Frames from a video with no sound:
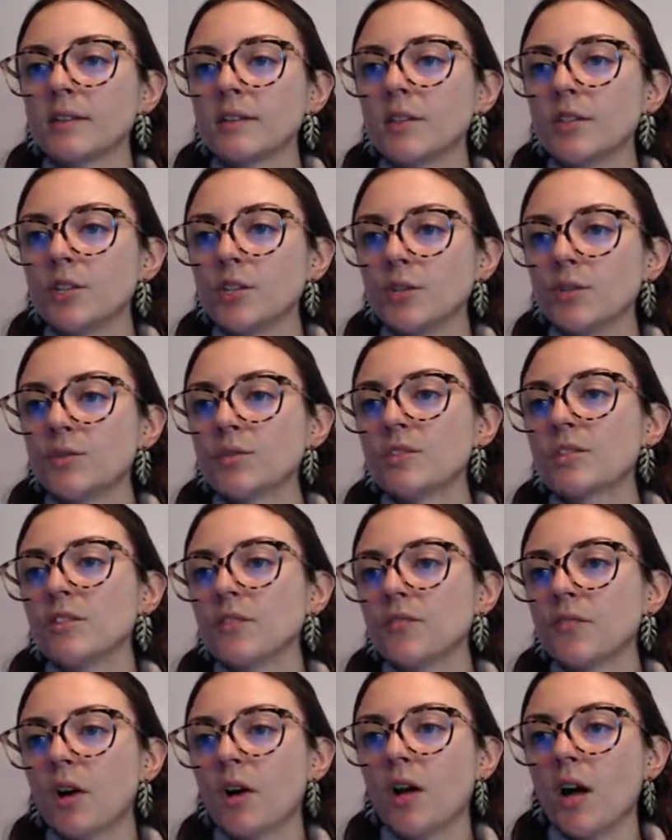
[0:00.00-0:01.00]
The Use
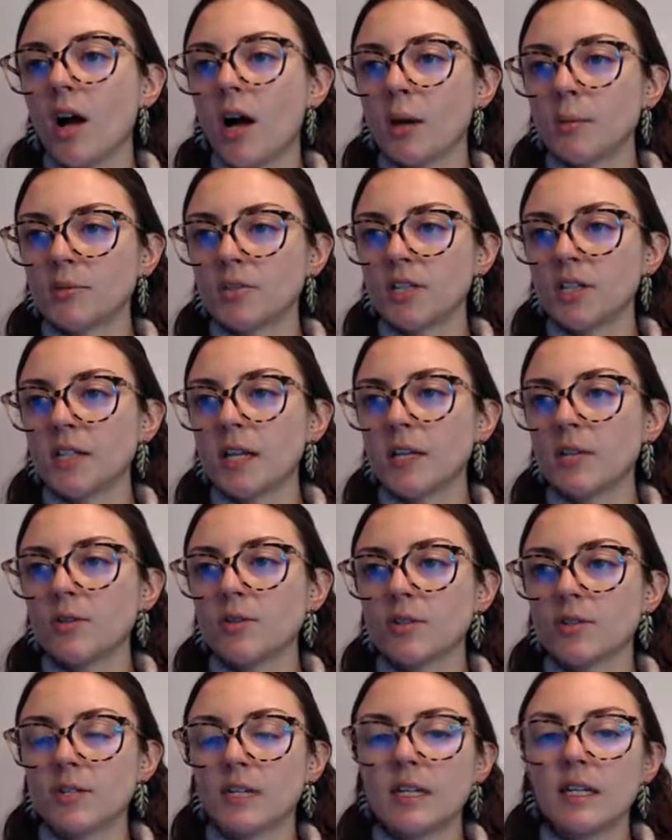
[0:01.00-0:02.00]
Default option that you
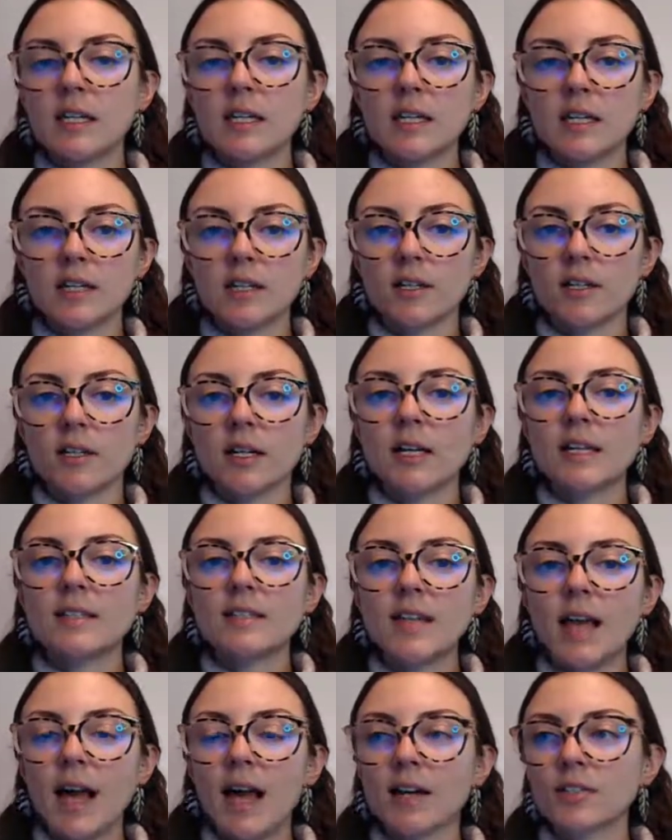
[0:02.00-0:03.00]
see here
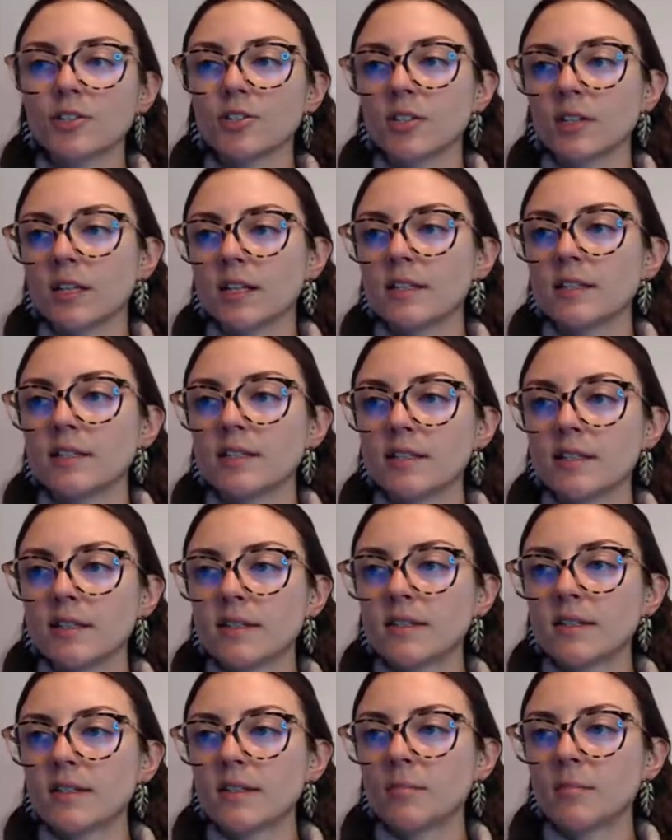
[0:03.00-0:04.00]
is actually the
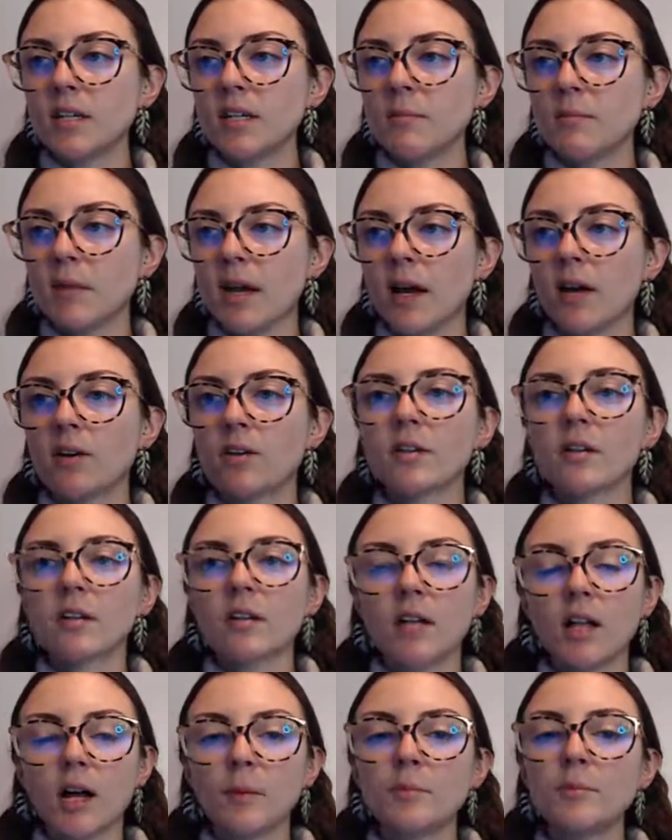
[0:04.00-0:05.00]
system email
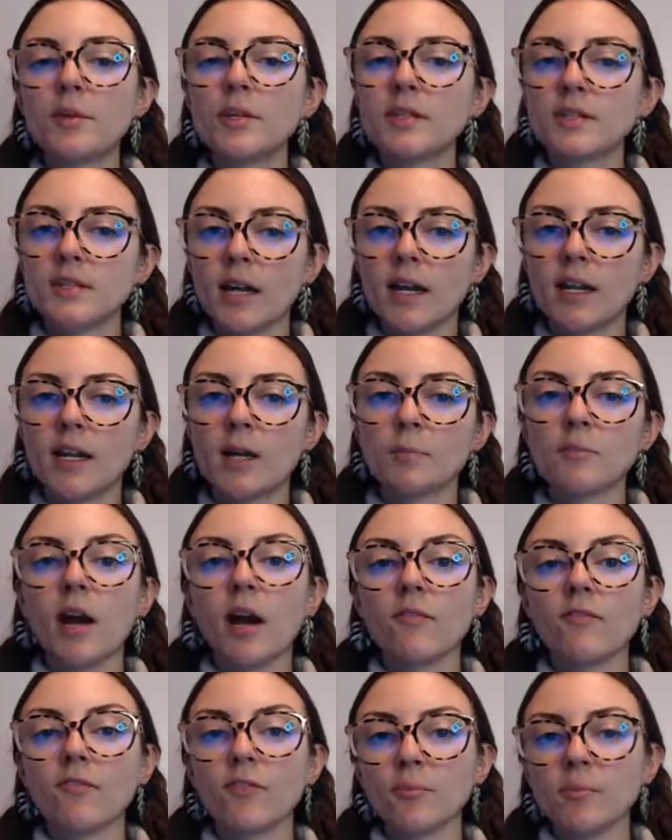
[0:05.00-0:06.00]
club signup
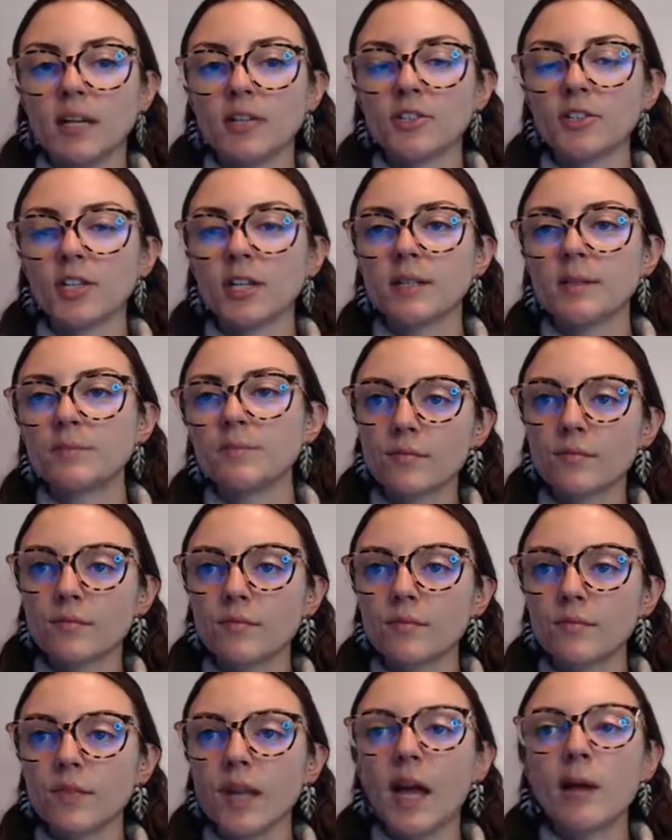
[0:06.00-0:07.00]
confirmation.
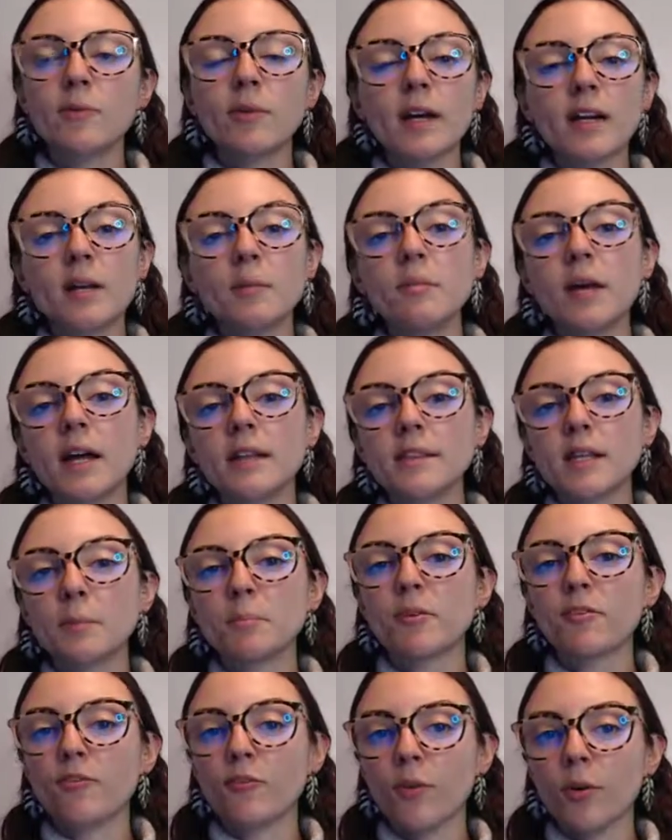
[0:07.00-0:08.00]
I recommend that
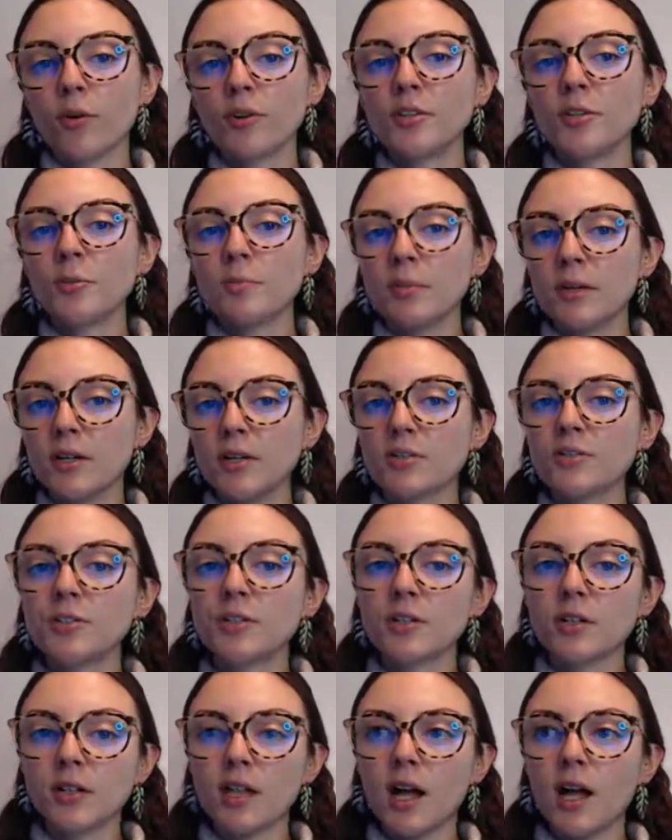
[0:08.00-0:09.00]
before you build
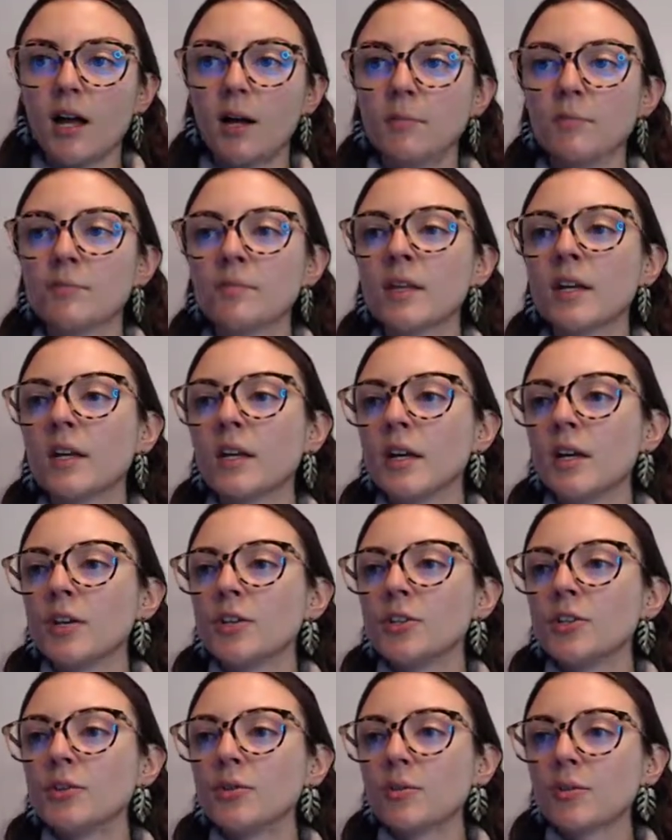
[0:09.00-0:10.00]
your club,
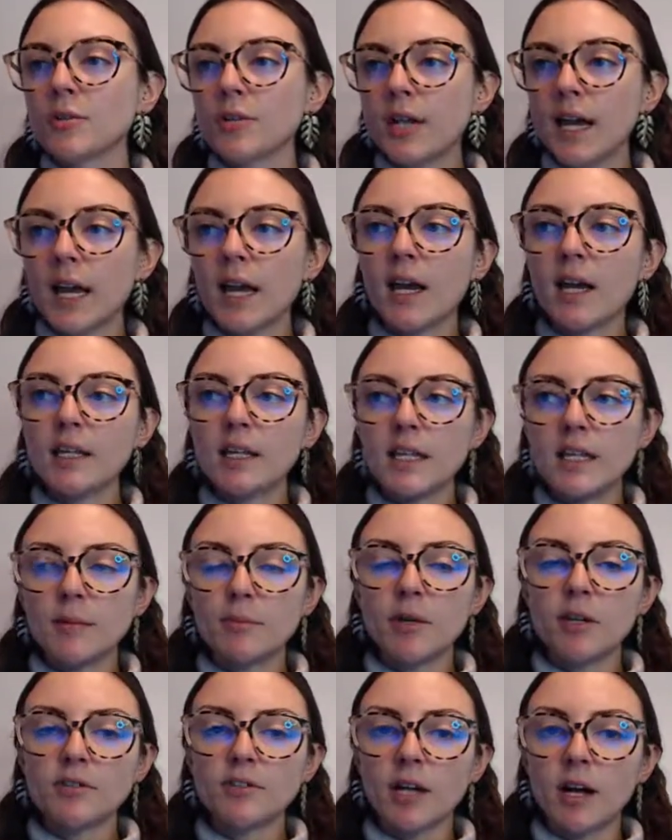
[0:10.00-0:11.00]
you create an
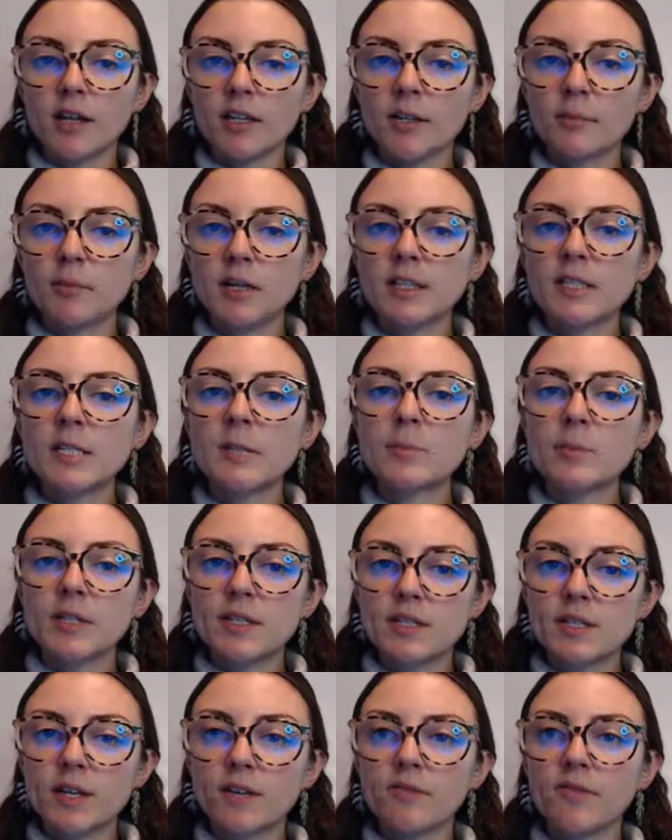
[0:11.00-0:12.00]
email document
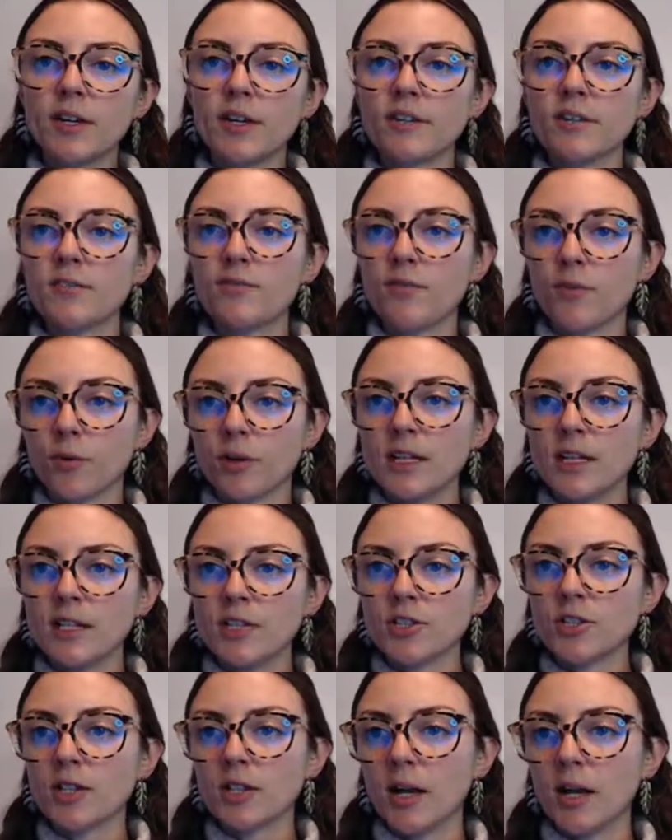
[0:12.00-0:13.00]
specific for
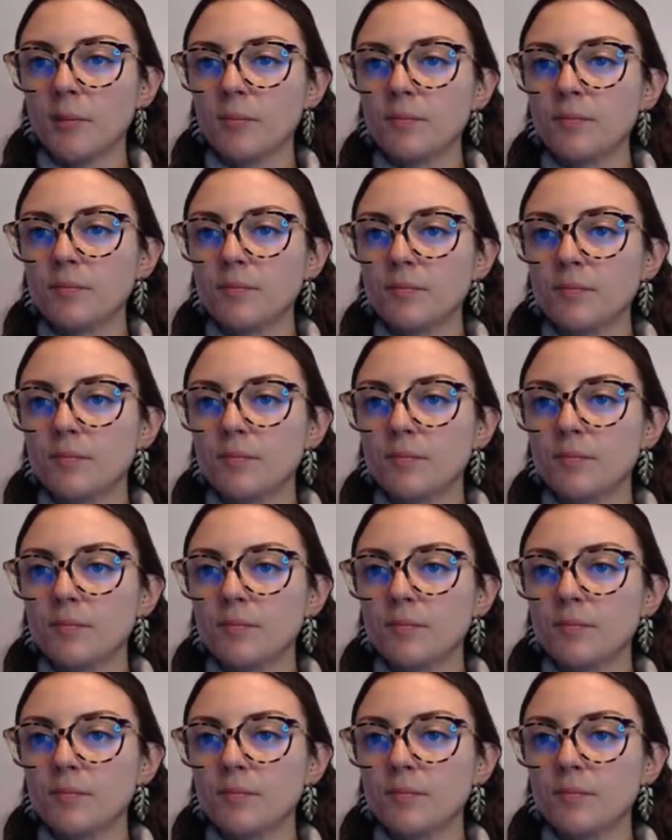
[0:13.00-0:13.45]
each club.